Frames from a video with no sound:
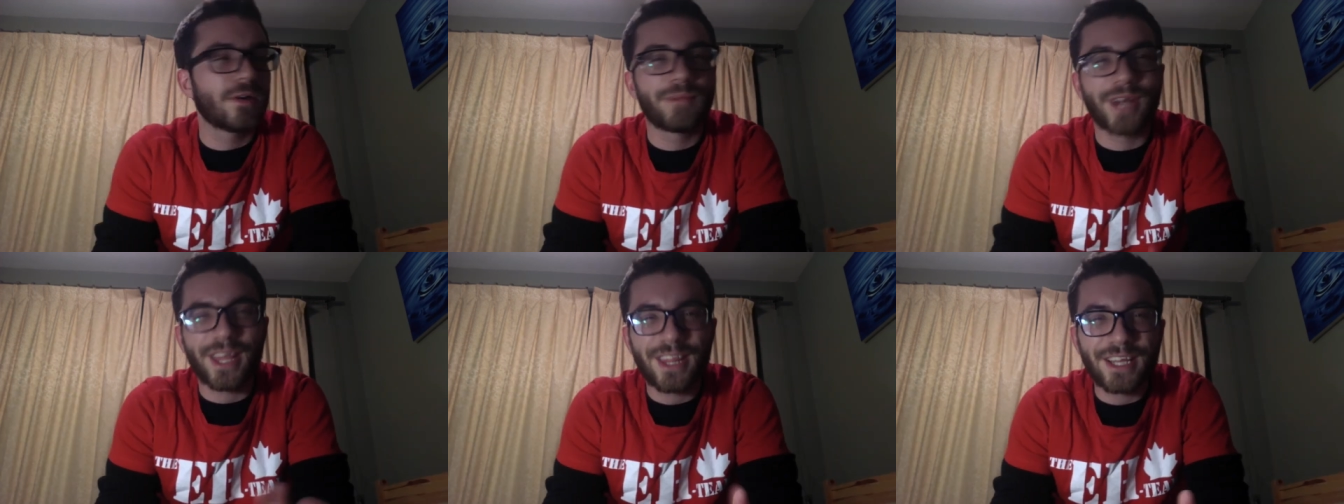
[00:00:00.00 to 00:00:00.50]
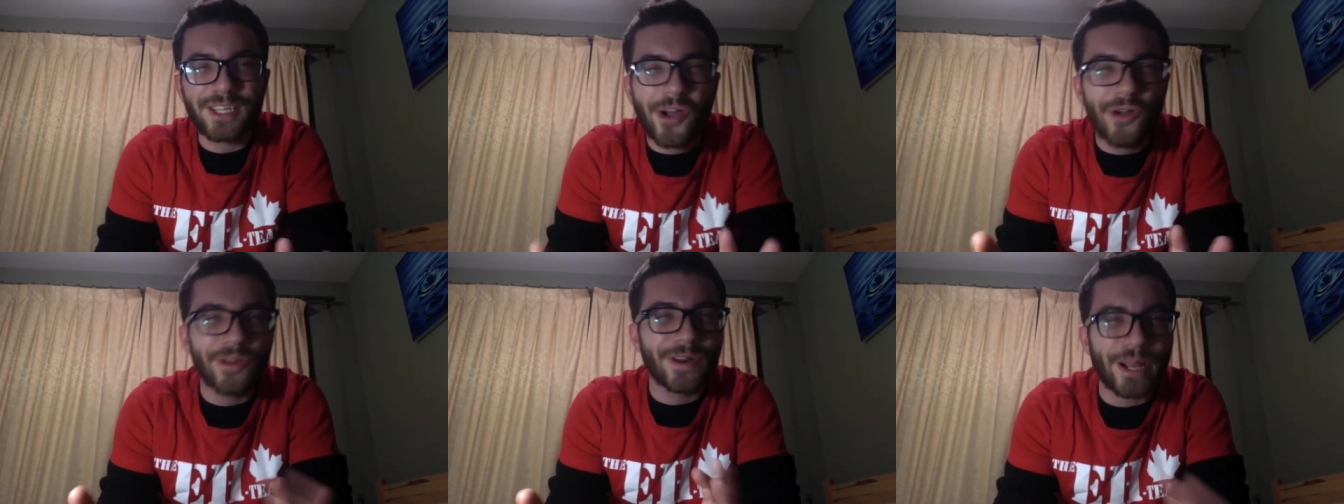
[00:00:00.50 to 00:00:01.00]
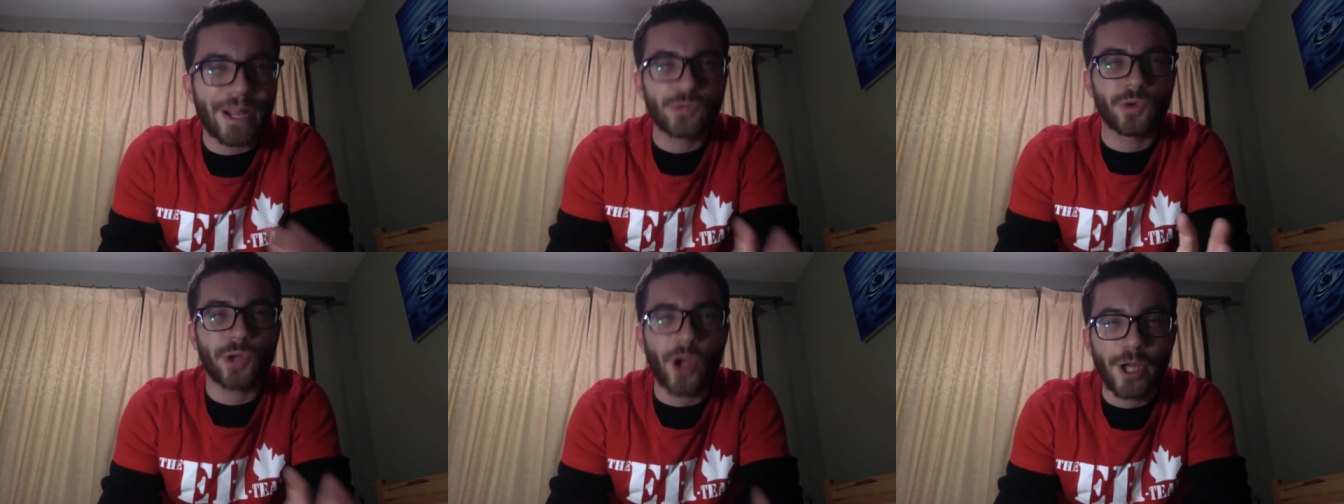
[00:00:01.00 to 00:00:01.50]
But I think to call it an
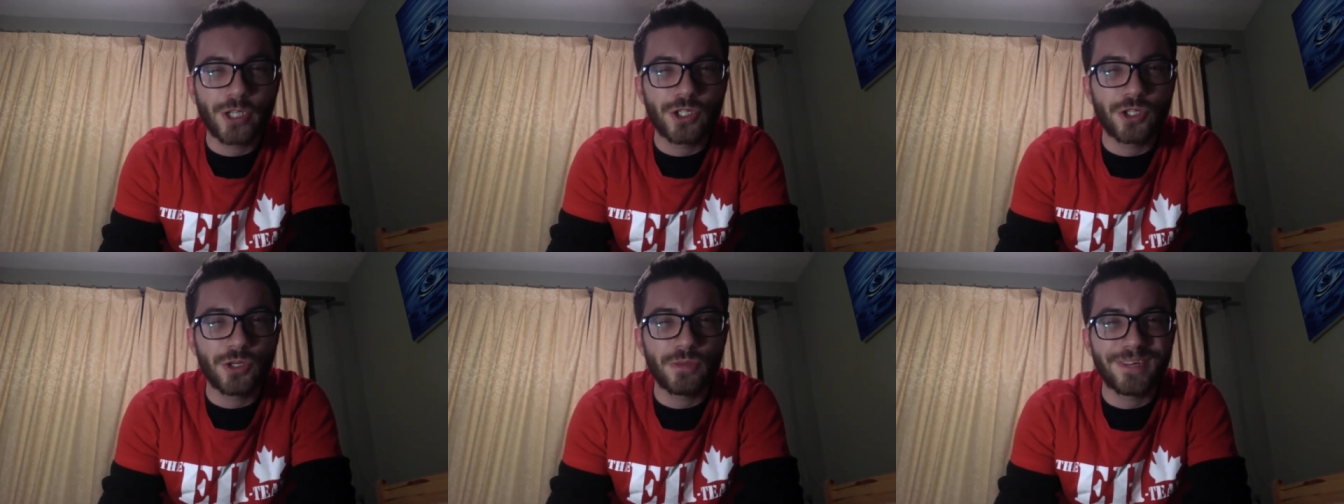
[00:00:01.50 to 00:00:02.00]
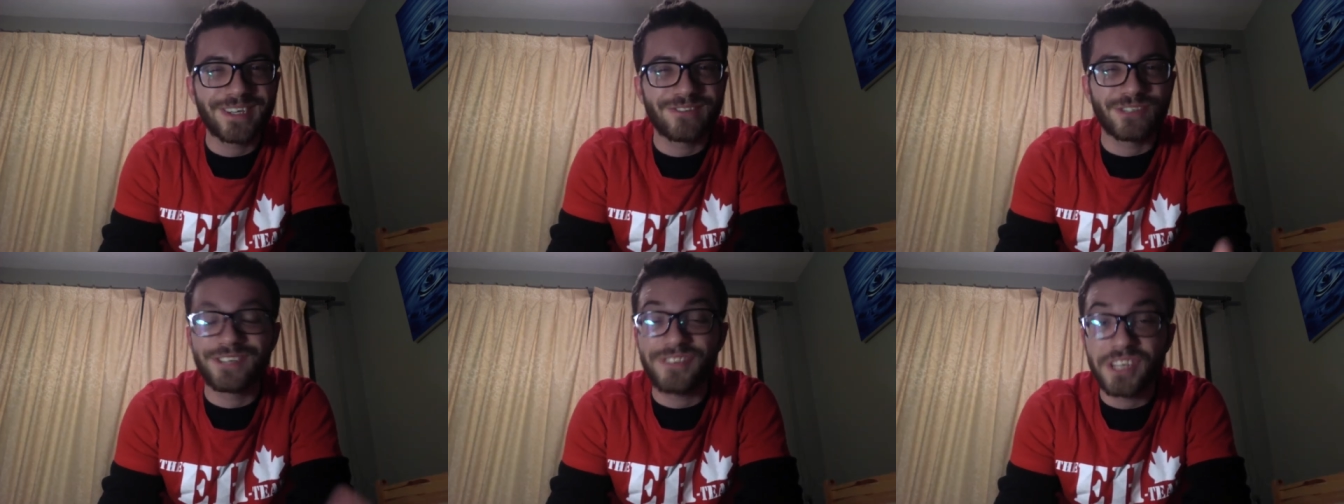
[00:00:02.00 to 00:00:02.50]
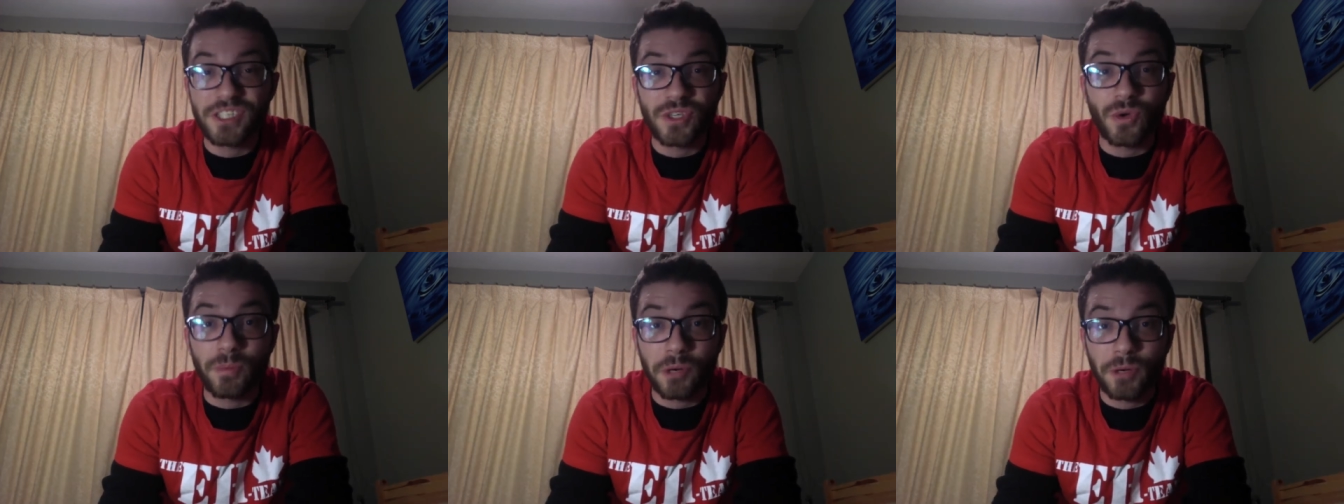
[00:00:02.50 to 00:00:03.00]
actual costume defeats the
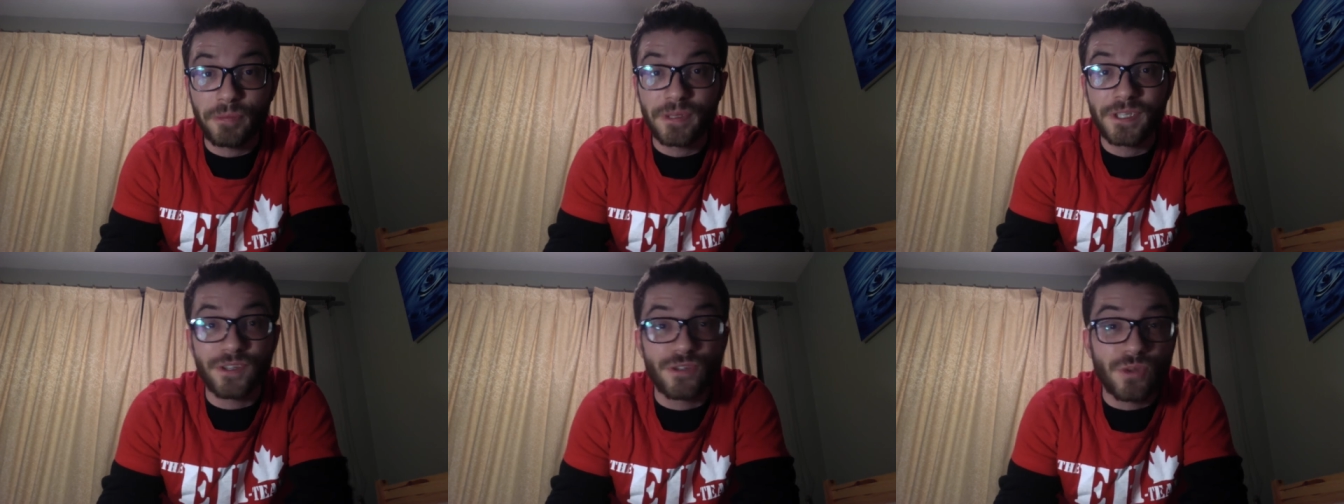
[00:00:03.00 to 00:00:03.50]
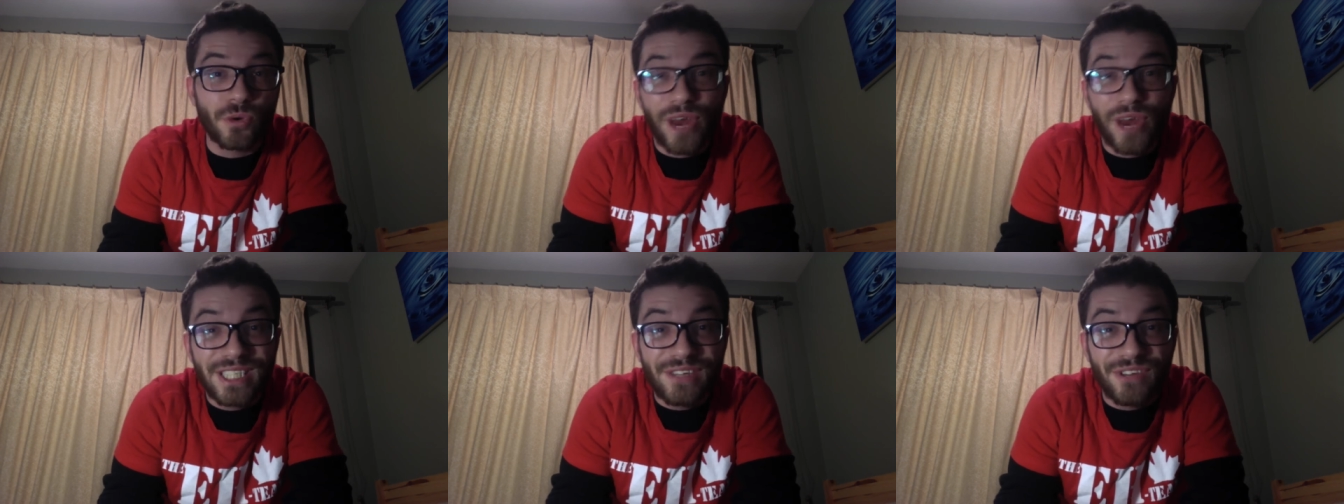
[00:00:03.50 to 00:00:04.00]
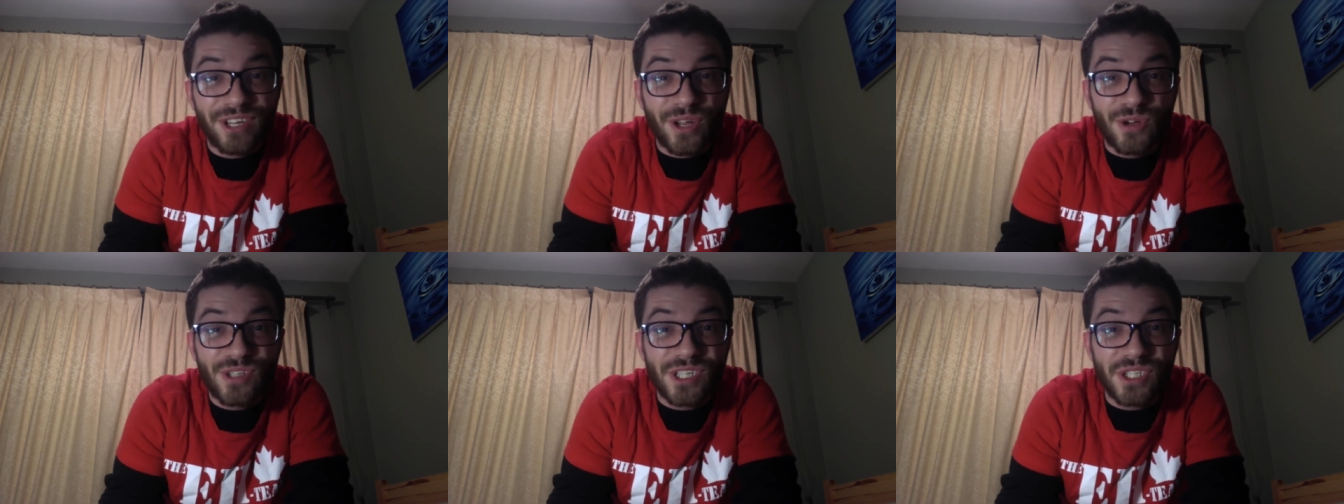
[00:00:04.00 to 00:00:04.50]
whole purpose. There's no creativity that
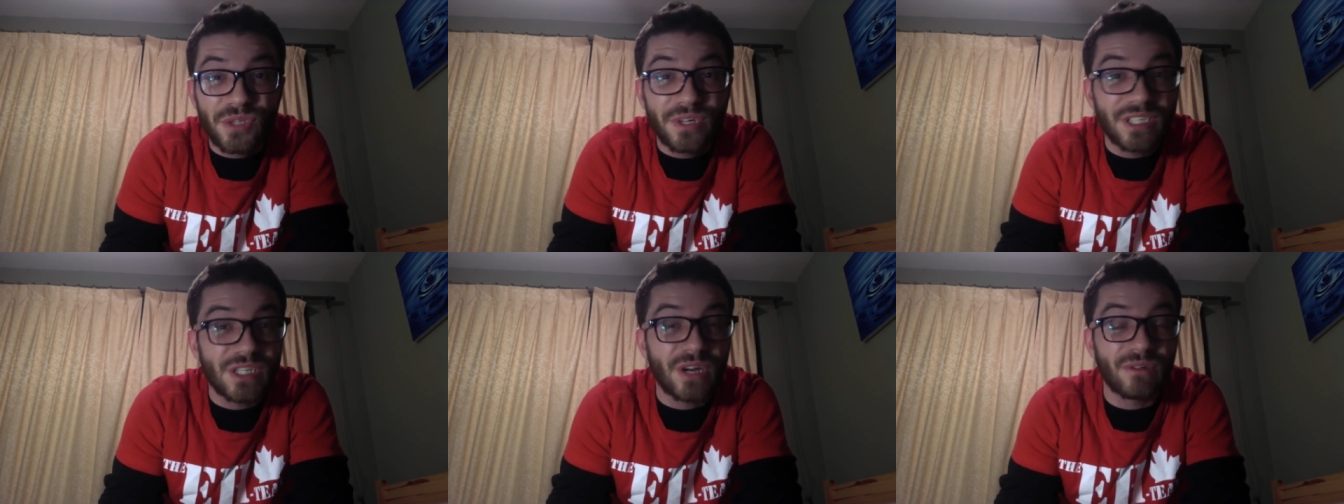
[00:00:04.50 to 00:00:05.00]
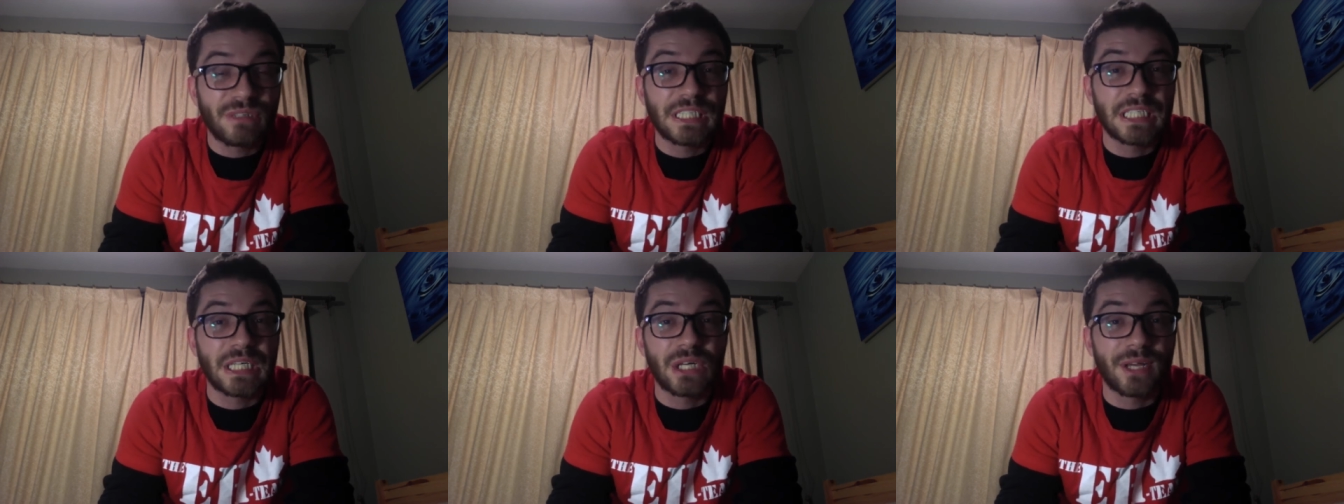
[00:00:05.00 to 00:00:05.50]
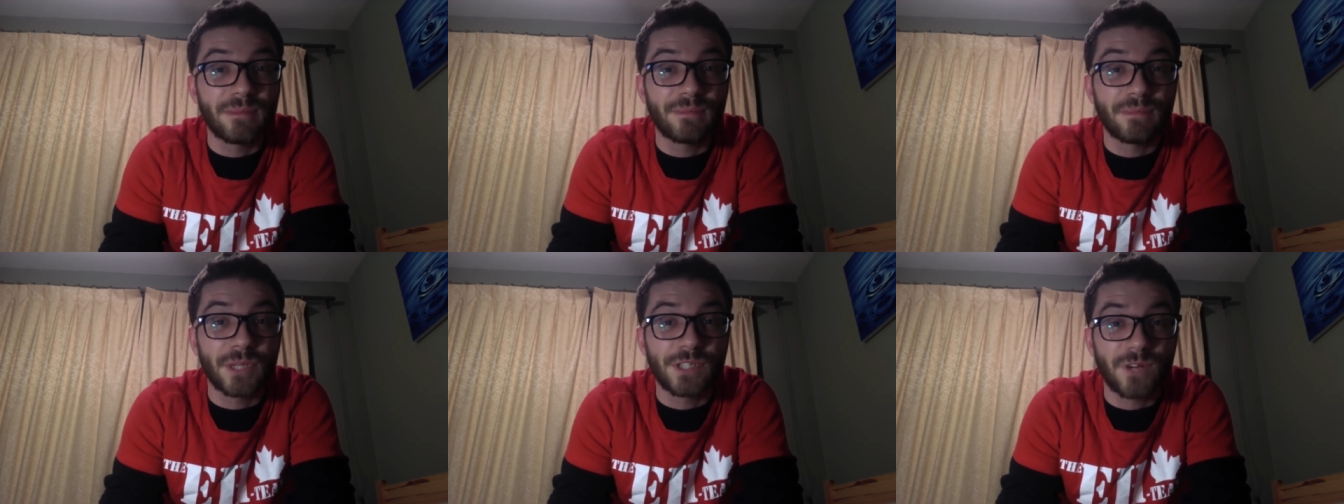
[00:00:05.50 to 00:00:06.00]
goes into it. It's not really all that
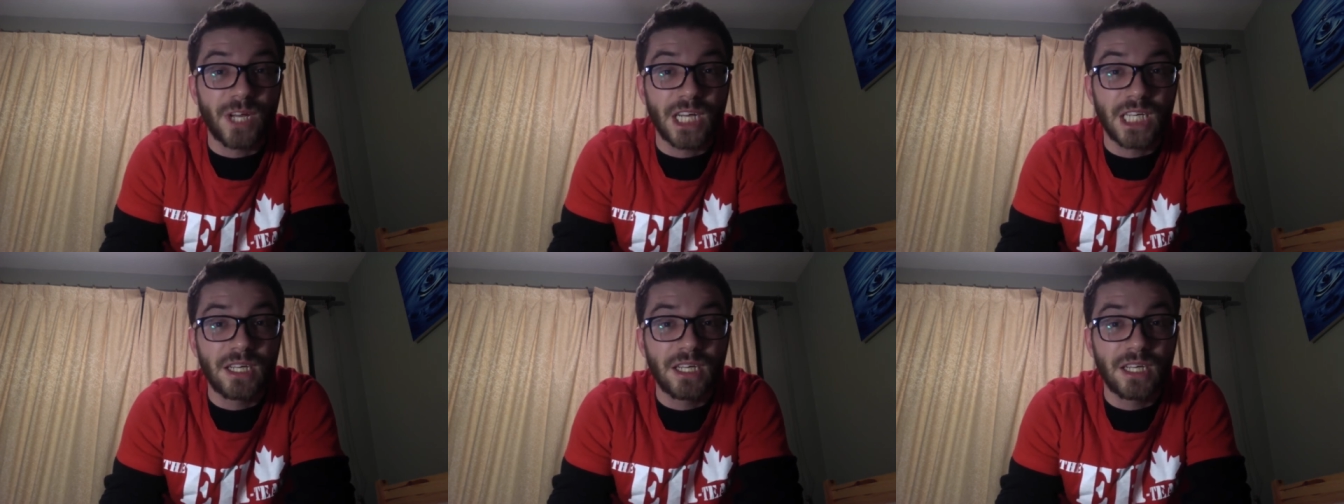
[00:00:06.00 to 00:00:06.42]
much fun.